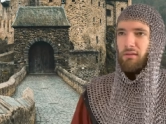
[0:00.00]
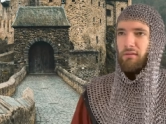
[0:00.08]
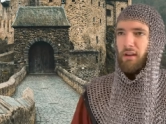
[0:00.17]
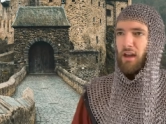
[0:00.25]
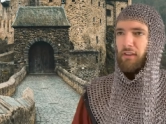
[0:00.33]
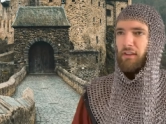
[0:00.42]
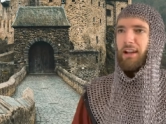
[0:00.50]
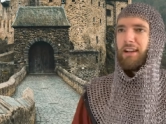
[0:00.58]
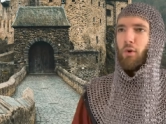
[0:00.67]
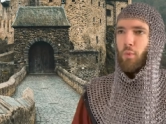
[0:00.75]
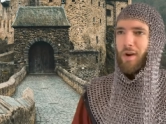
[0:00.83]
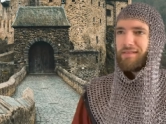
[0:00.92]
Nothing like
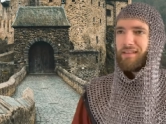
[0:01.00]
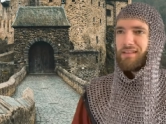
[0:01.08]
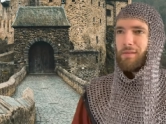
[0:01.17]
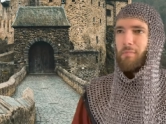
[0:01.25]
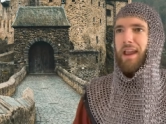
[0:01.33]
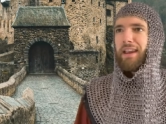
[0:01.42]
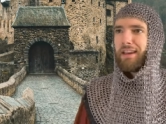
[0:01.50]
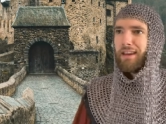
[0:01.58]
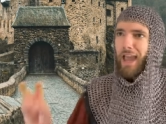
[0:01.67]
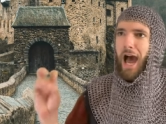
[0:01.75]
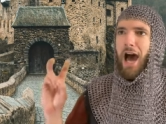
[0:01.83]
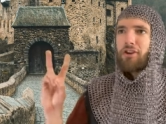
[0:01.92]
a wizard to make
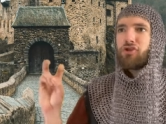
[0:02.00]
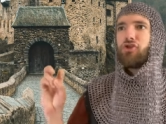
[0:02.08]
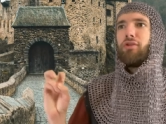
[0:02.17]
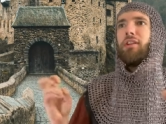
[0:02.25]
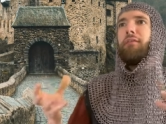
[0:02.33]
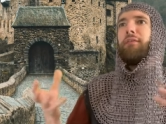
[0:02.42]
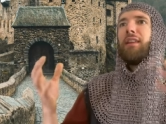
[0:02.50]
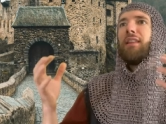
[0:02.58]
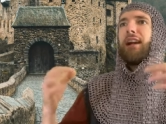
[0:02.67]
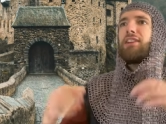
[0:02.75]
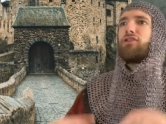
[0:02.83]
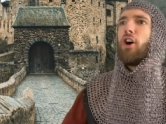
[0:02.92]
guard duty feel
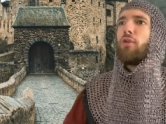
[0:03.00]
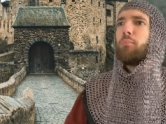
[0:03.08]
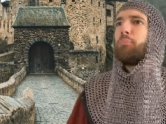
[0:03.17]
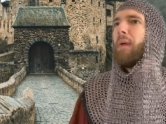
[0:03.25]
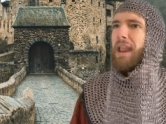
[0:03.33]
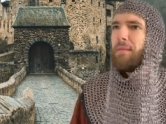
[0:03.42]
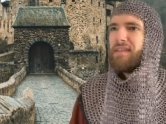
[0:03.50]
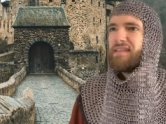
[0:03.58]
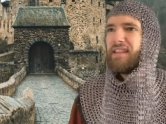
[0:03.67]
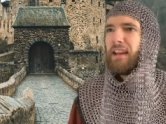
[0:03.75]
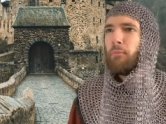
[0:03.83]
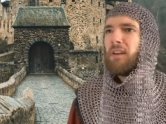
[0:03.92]
like adult
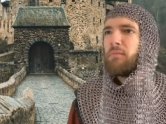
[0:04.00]
babysitting with